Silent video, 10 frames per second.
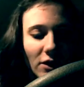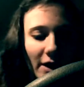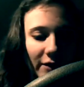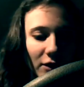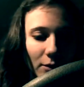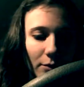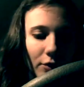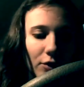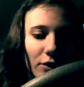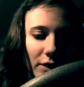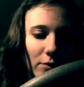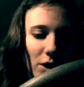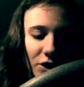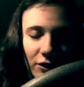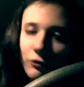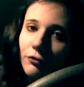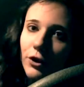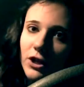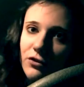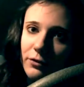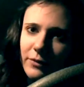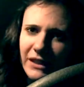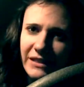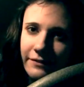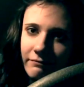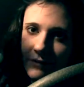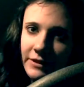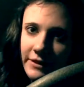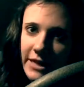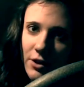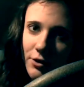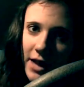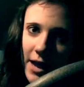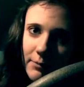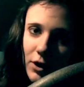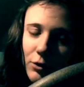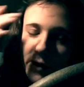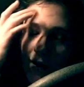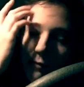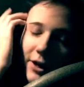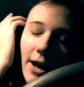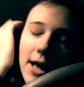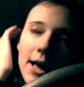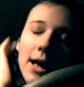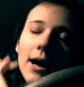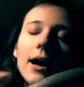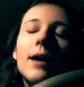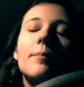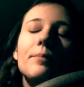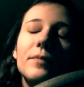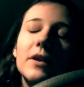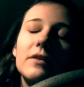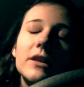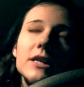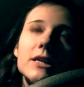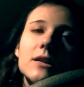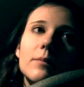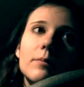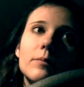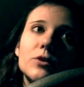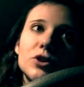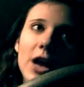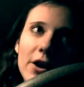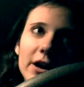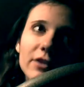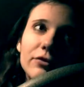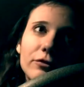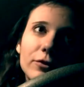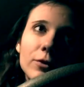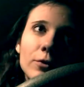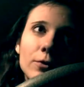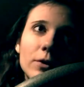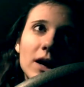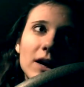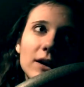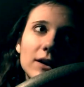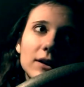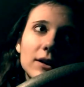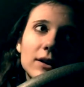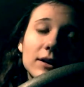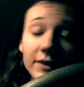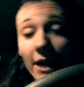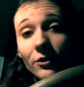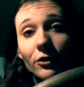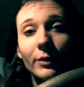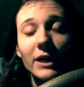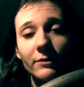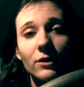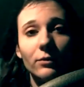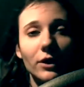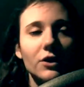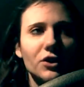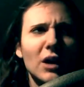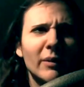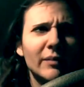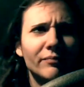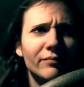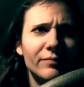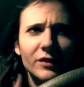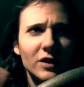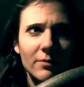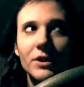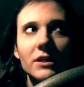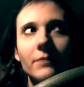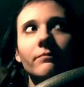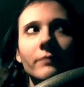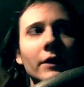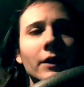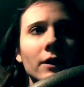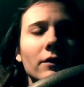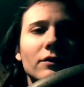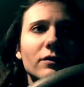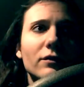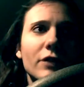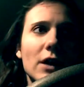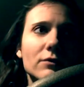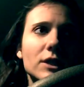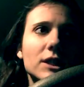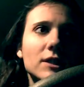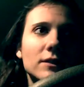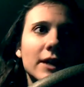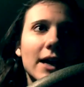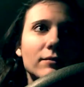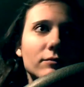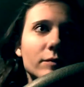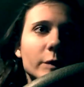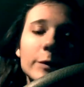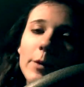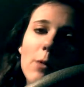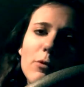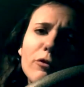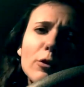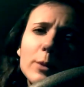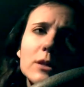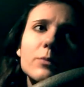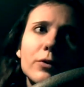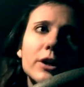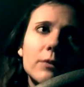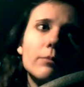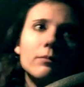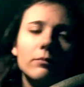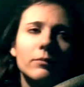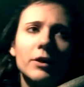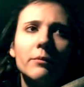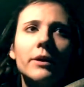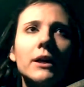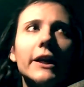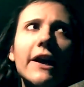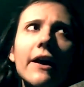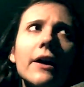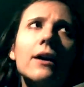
are at the computer and they're watching the footage from the deer camera or whatever. The sheriff, who, the actor who played him did a really good job. I, for some reason, found that small performance pretty compelling.